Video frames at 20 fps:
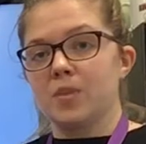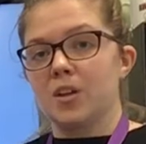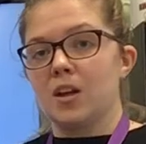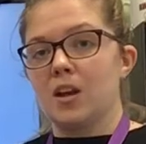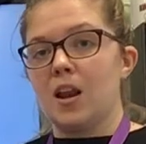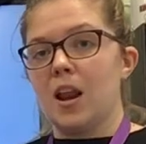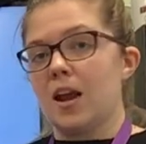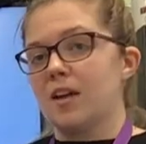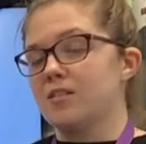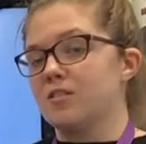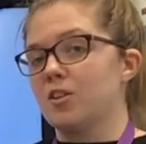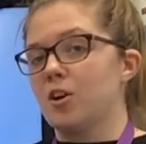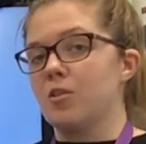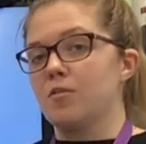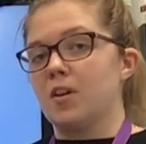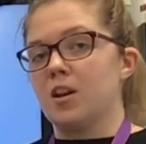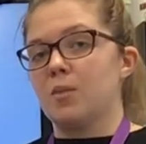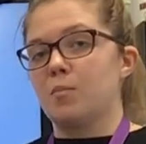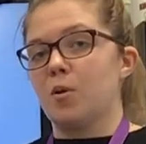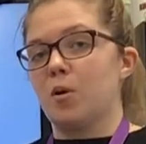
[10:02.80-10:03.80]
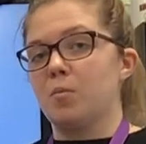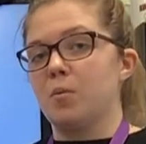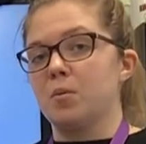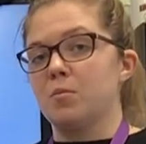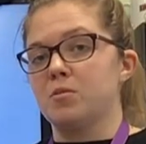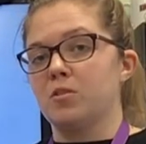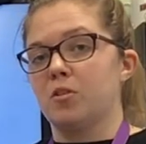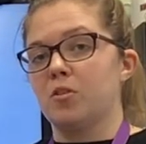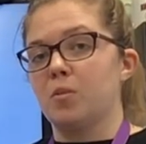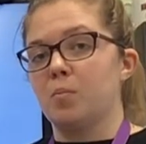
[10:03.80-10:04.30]
Let us know of any
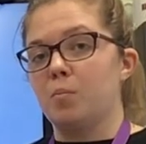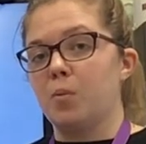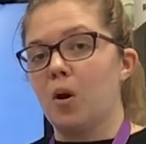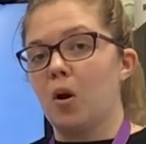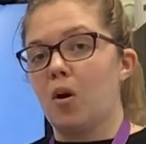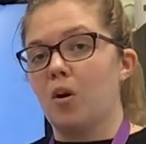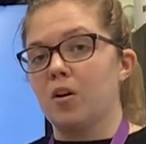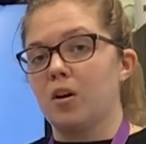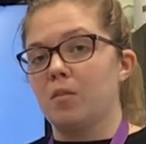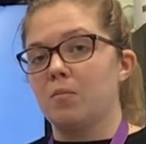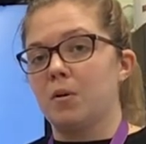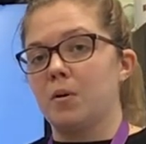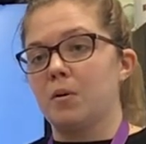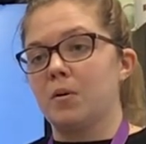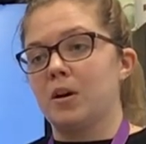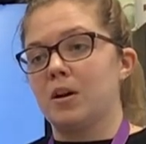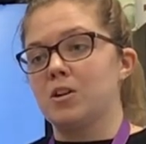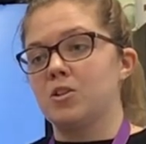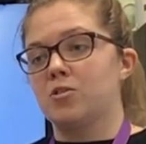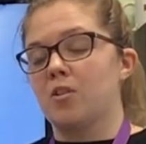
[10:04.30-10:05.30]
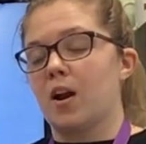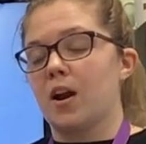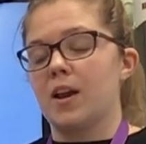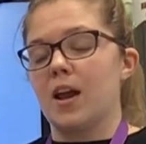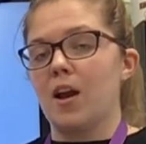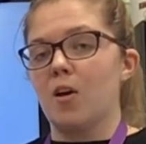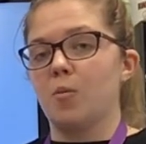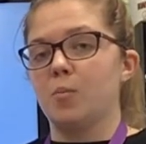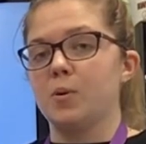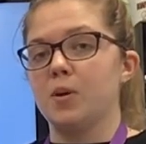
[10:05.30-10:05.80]
problems on the blog and we can try and
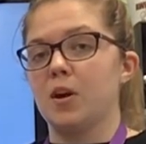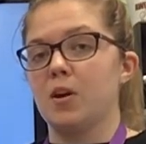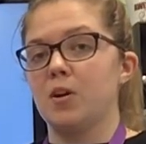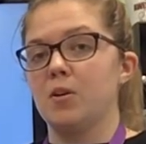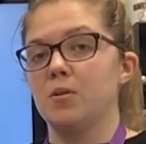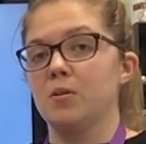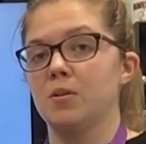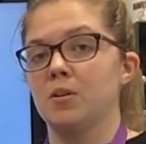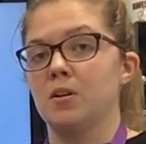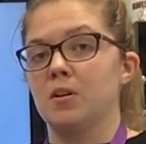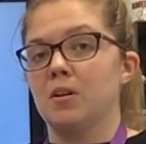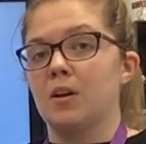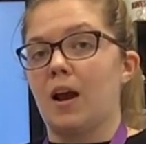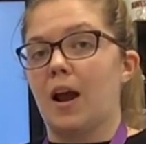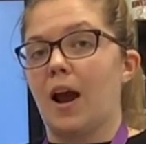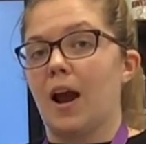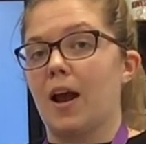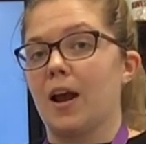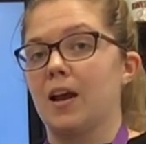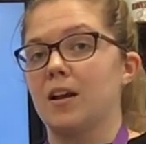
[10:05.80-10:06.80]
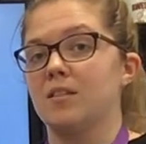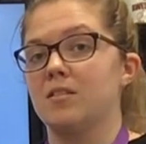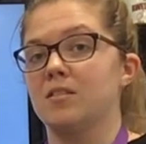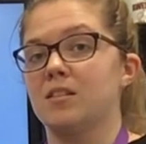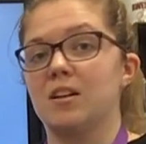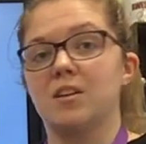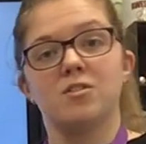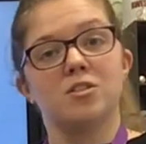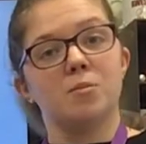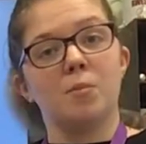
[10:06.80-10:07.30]
help you. And see
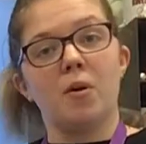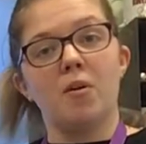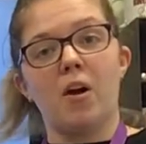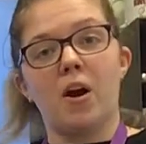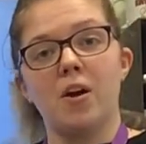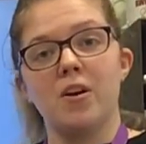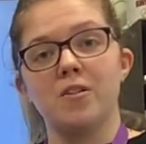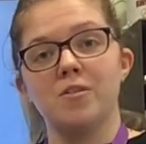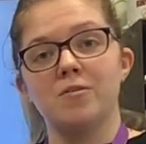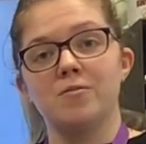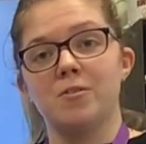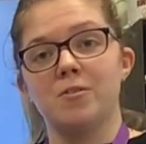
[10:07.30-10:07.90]
you tomorrow for